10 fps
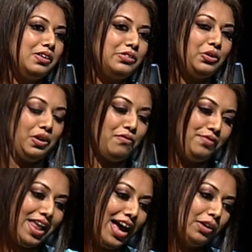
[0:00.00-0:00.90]
Sort of
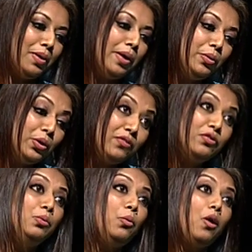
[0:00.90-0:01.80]
flanked by
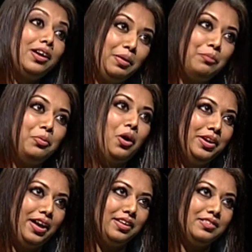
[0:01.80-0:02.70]
beautiful walking
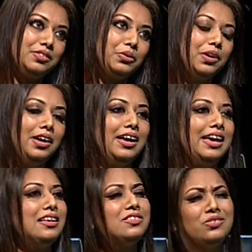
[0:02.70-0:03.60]
promenades. So
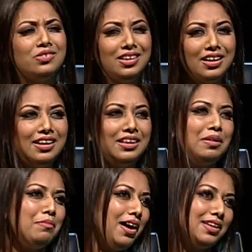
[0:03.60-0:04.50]
it's really a
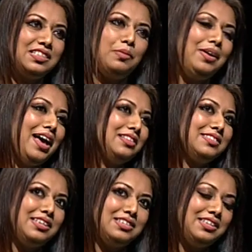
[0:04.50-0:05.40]
master plan
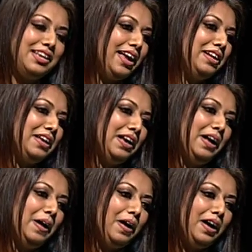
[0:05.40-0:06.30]
city, and
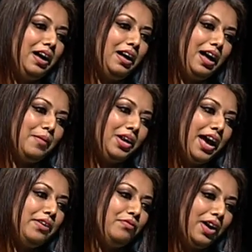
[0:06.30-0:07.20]
I mean,
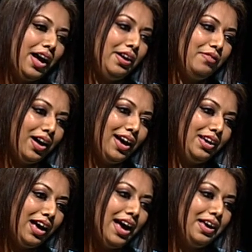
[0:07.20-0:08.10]

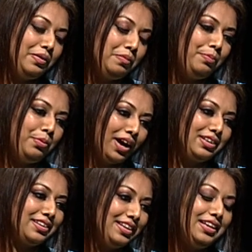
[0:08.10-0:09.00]
I
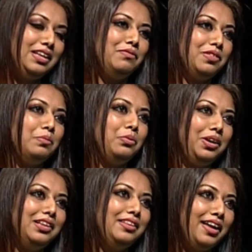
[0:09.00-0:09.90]
practically live and
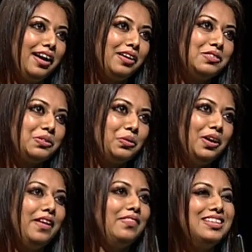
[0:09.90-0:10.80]
breathe there. So
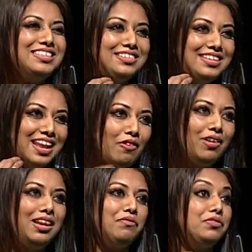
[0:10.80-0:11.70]
the
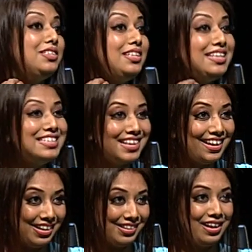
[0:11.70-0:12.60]
level of
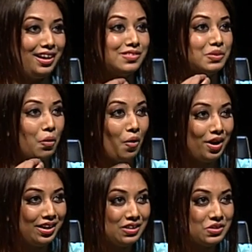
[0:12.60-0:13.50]
detail that has
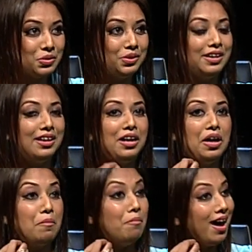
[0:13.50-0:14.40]
gone into the
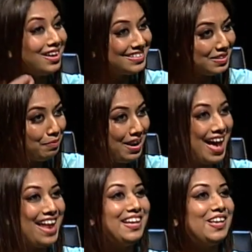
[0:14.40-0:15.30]
master
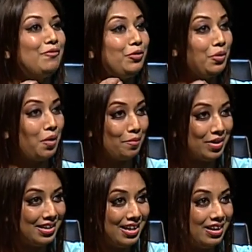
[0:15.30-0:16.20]
planning of the
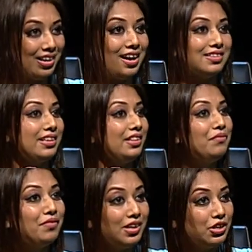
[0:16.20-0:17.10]
common areas and the
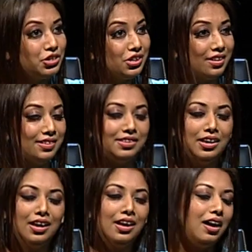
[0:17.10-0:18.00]
finishers
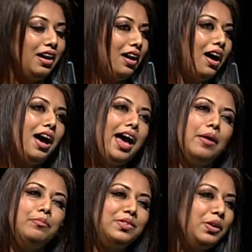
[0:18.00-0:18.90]
are
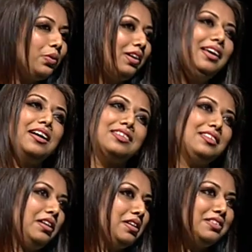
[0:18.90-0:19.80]
absolutely
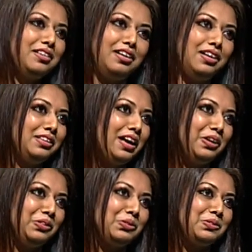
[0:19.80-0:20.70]
excellent,
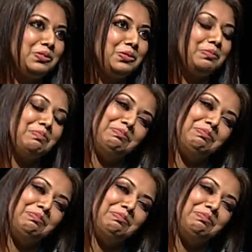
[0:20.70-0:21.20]
Tharindu. So.